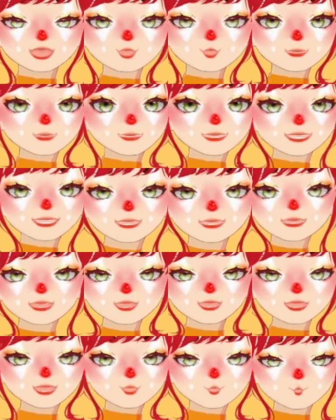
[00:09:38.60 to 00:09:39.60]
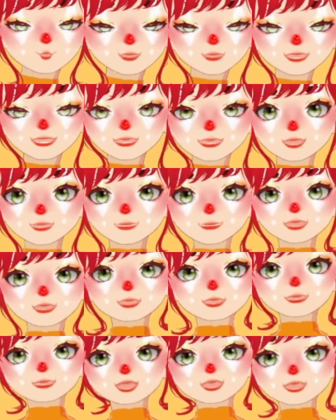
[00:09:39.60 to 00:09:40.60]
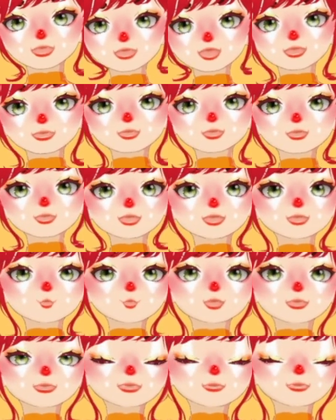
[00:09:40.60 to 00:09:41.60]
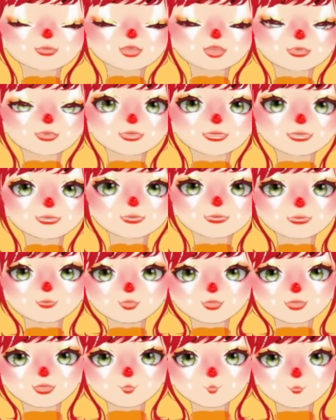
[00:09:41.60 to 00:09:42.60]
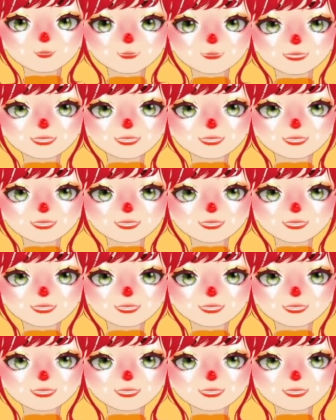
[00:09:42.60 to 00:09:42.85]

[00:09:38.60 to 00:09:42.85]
scandal, if you will, about this girl in our county who had committed animal abuse,